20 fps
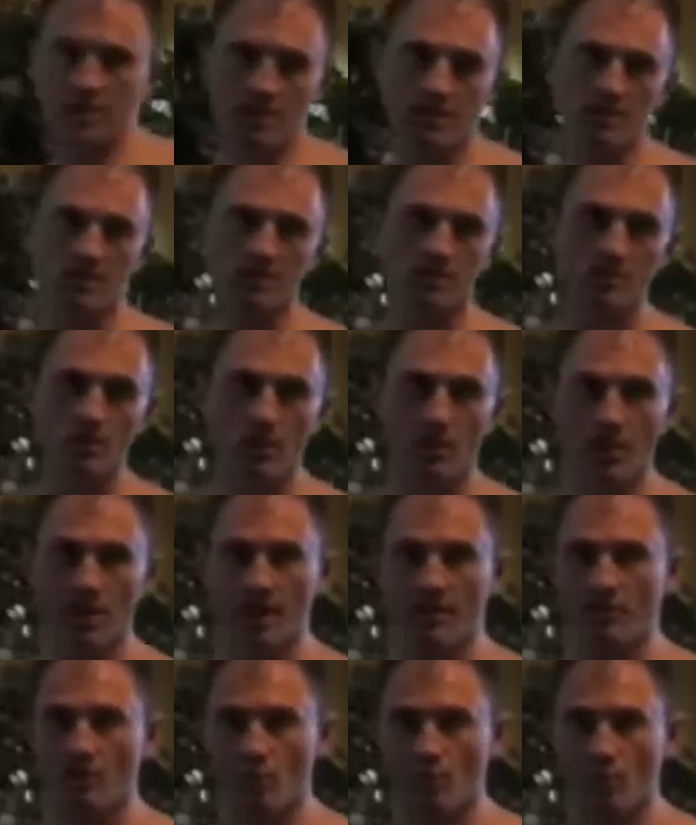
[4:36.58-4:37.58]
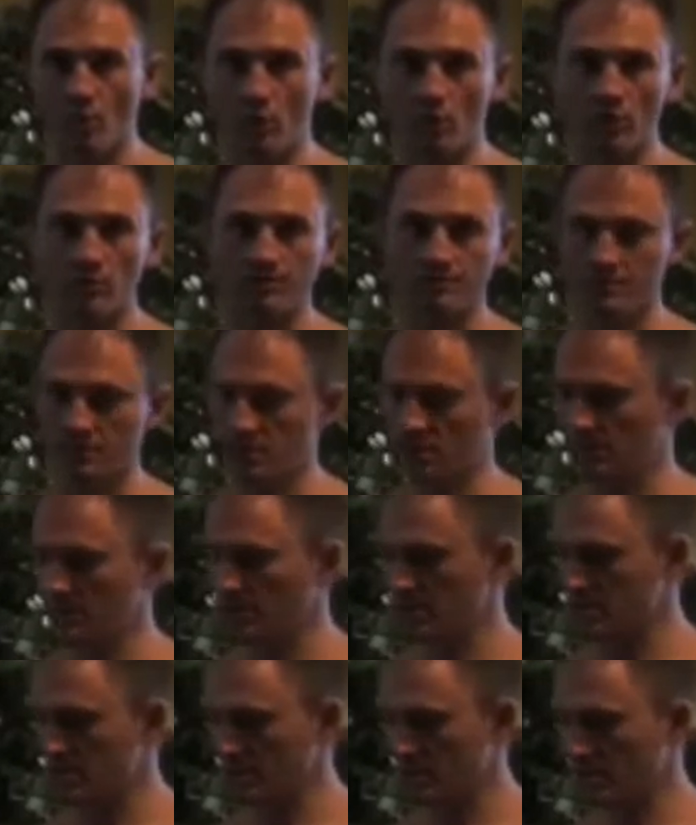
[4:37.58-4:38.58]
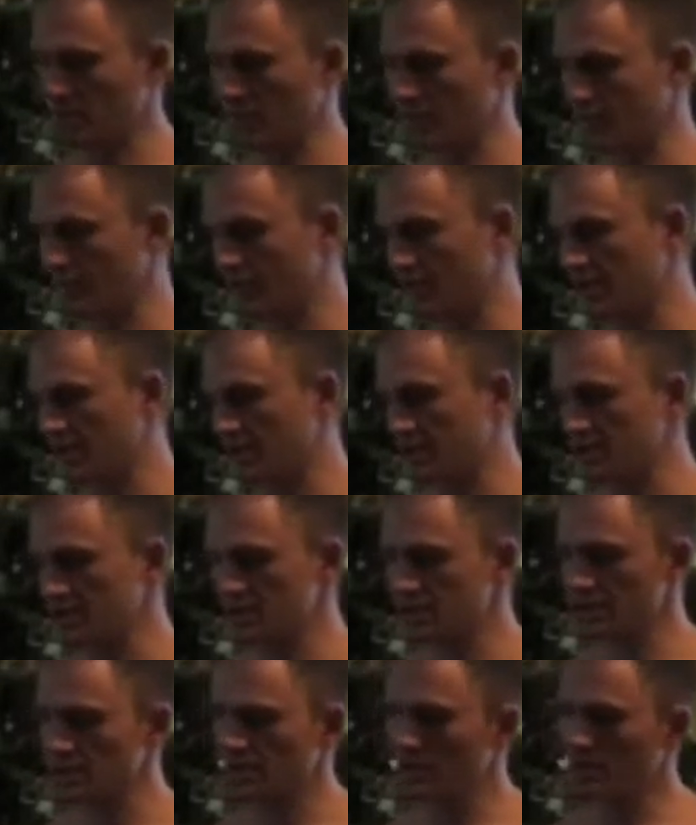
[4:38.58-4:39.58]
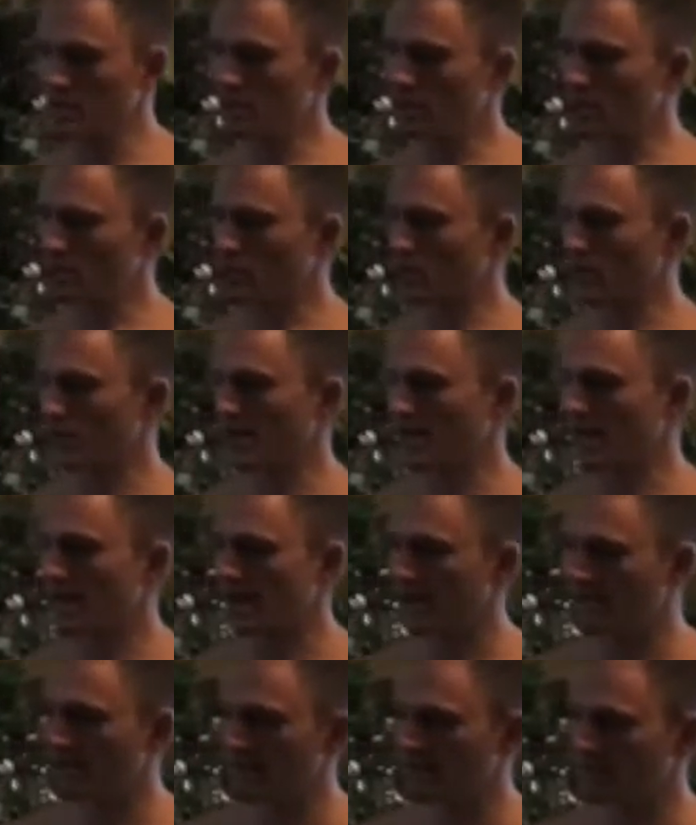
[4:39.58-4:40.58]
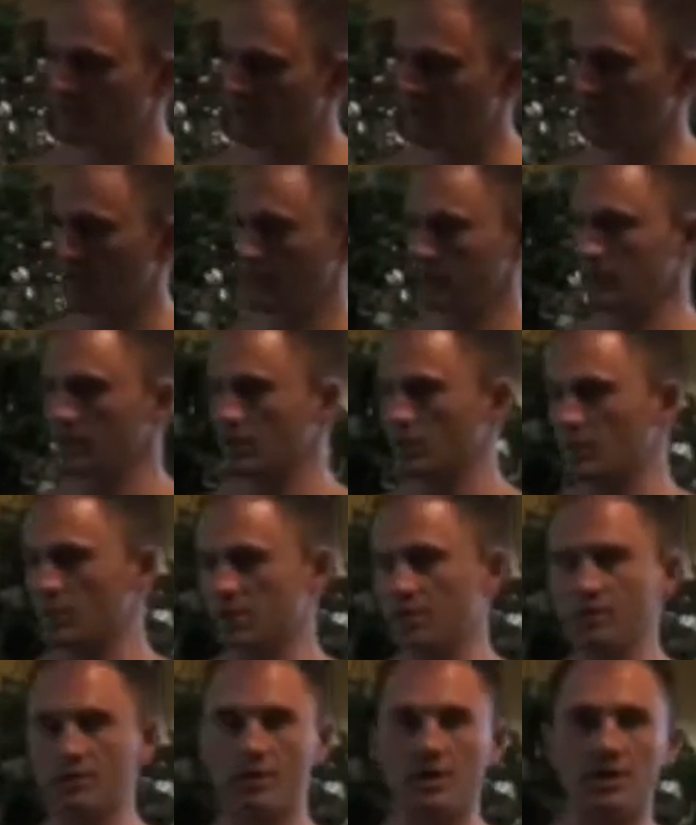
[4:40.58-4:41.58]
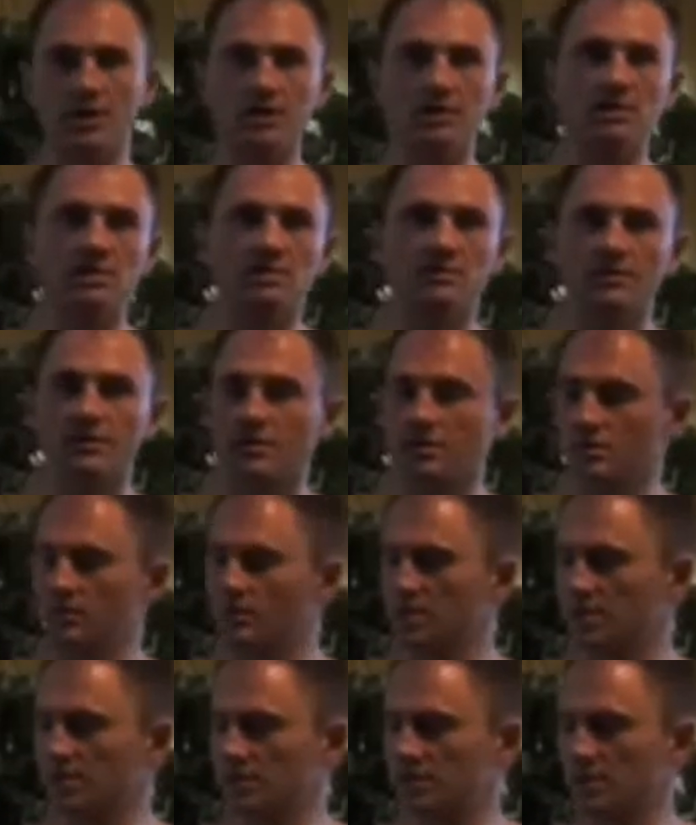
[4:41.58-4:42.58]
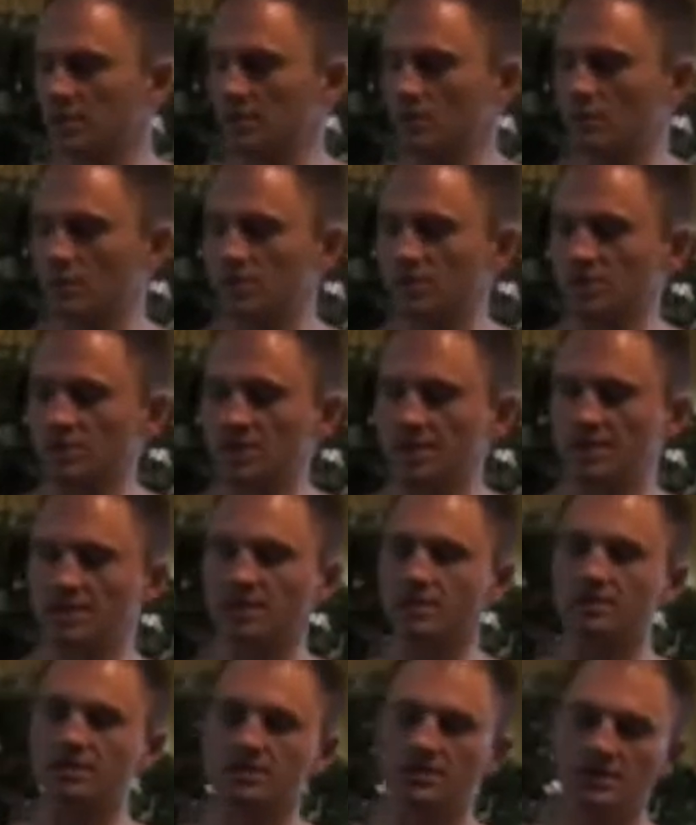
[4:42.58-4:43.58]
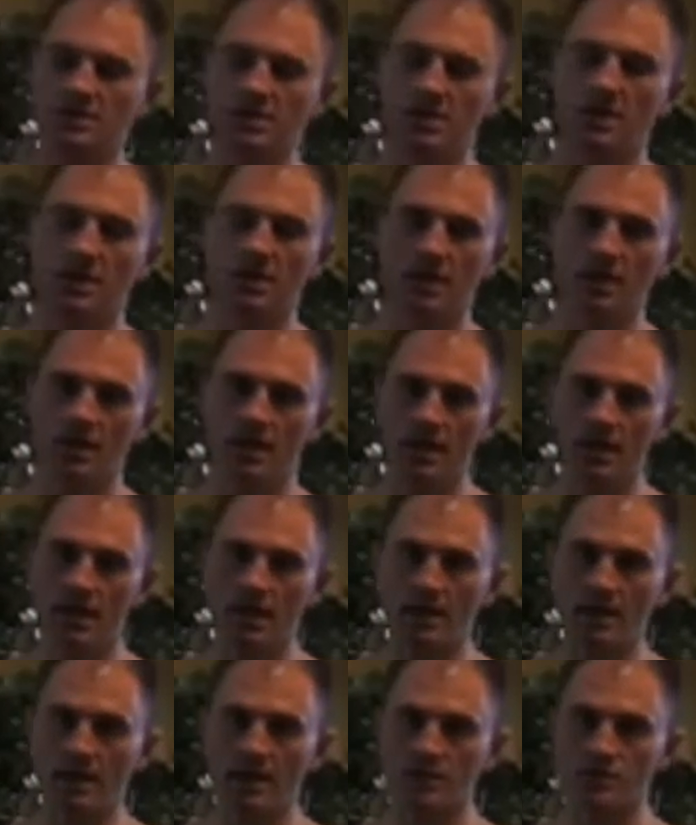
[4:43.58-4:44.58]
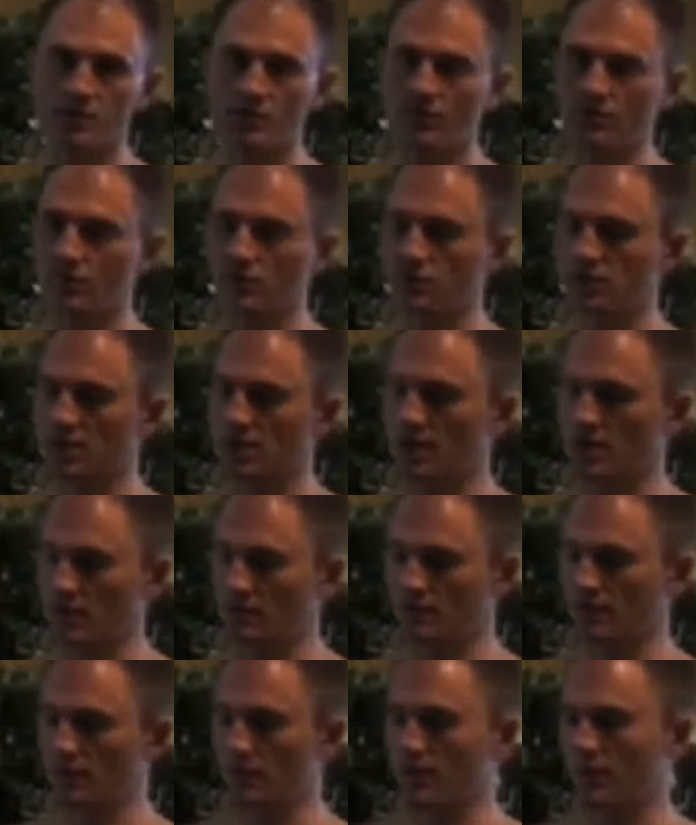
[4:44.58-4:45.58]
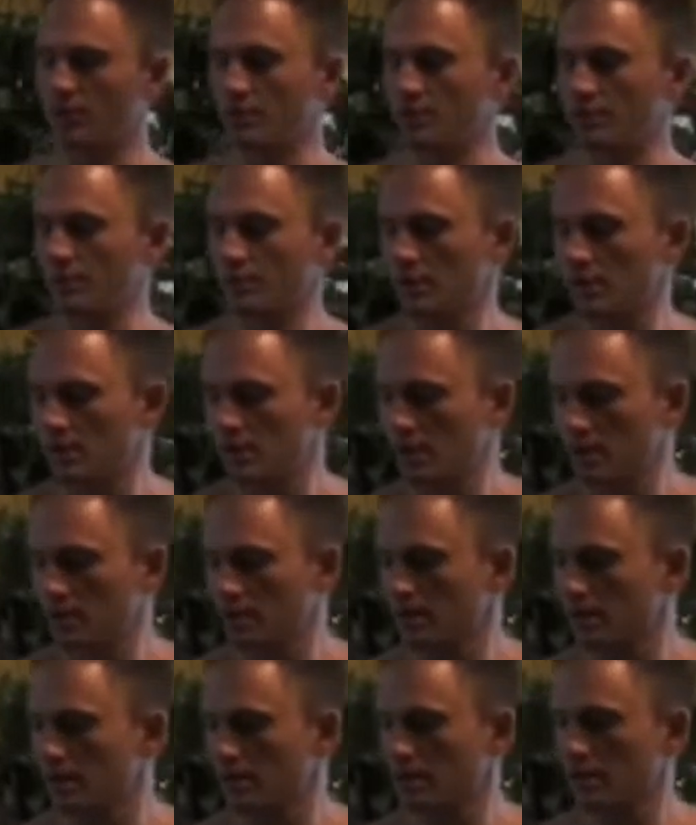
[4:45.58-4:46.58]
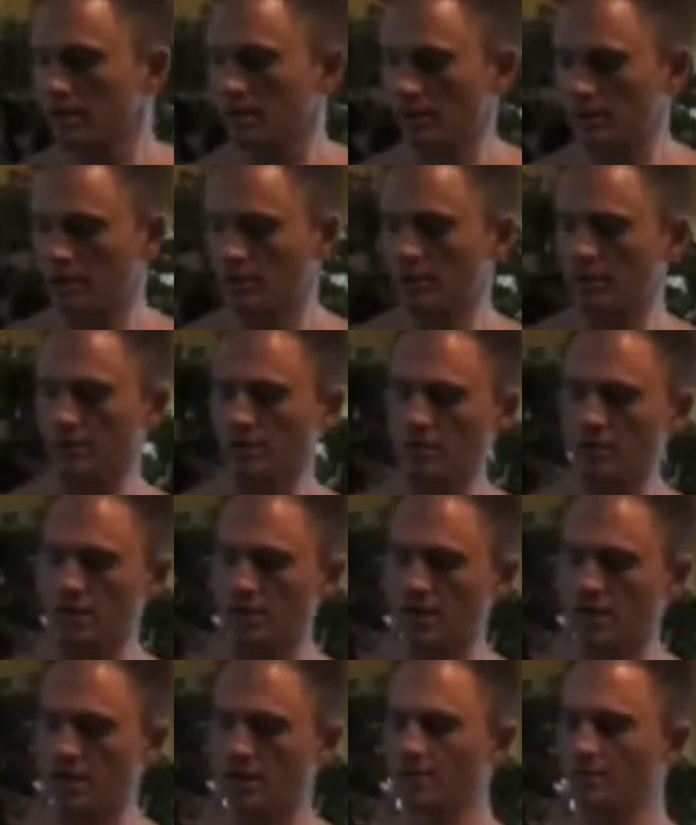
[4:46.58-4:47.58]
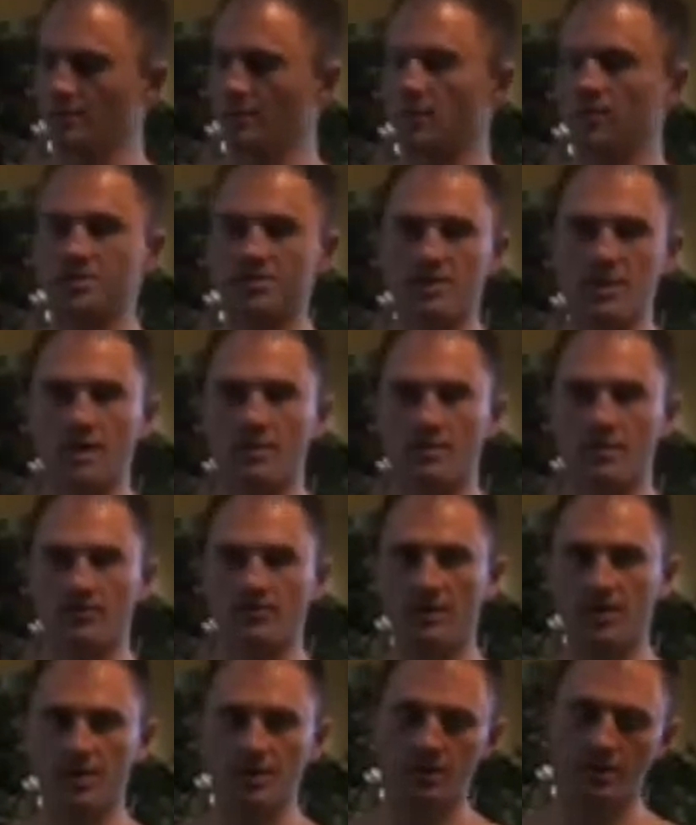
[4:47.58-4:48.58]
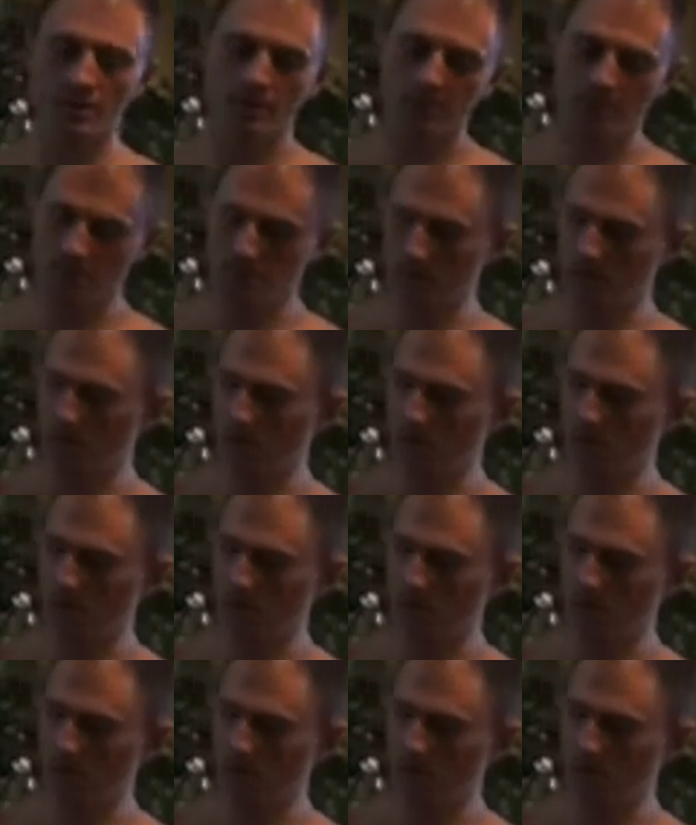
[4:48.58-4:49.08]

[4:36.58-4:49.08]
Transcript: is we're going to have a bowl to mix up our ingredients. We're going to have the liquid ingredients for the dressing, which is an extra virgin olive oil and balsamic vinegar.